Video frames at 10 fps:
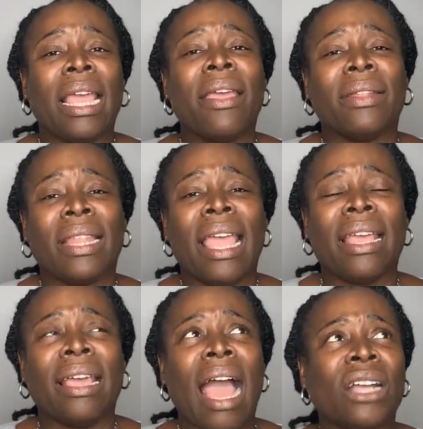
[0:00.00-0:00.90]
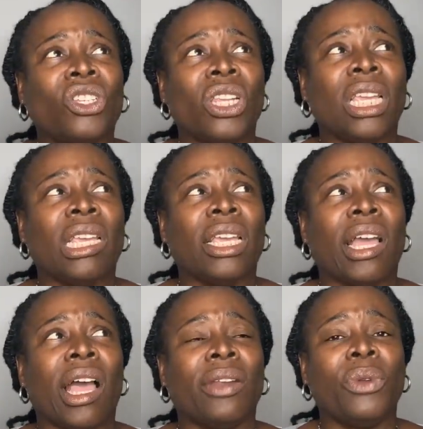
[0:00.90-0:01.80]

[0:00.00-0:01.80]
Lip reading: They actually